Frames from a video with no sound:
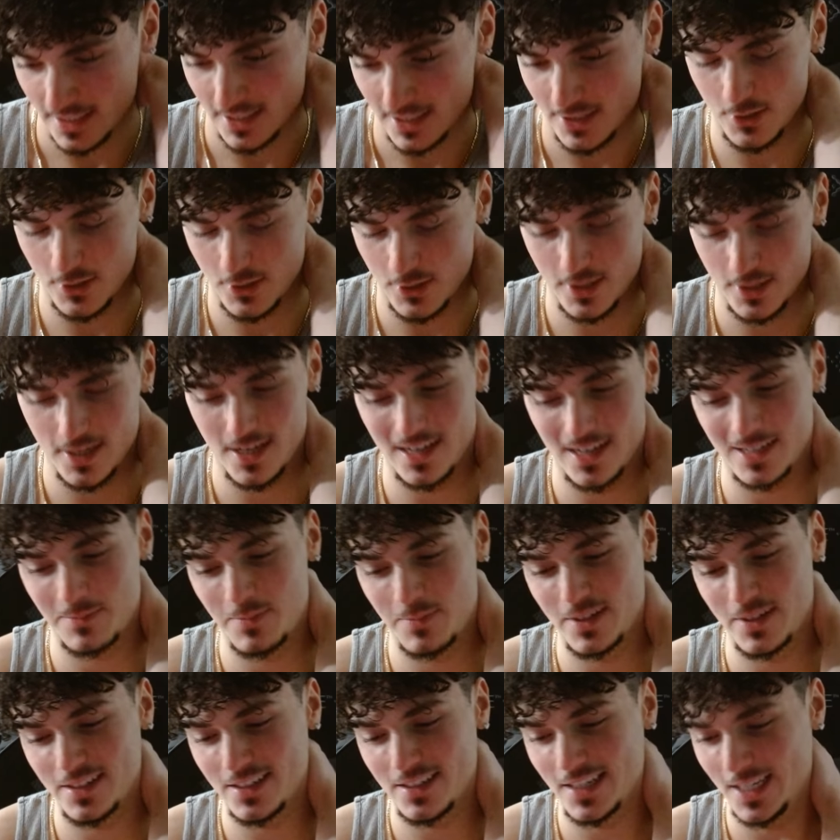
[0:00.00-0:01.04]
So yeah, it's
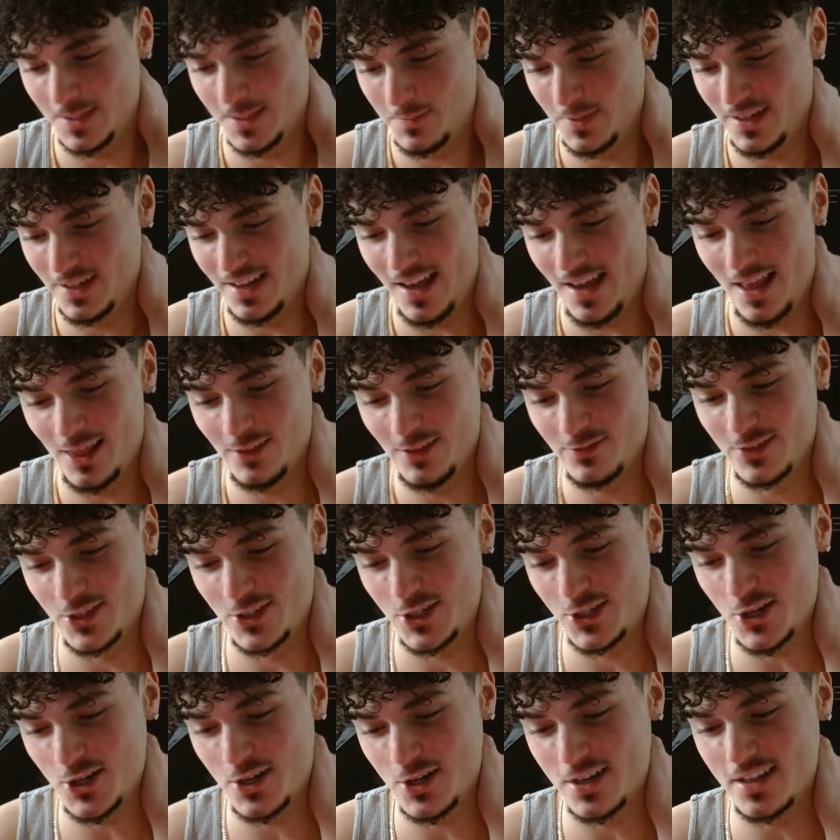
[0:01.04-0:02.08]
been it's been a hell of a
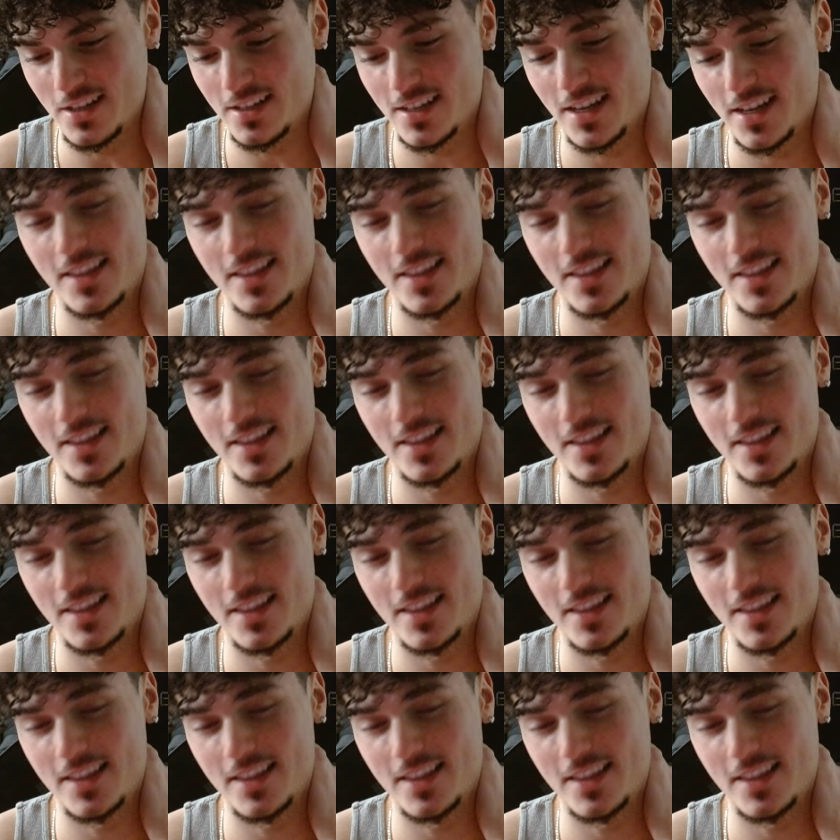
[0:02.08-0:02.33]
journey.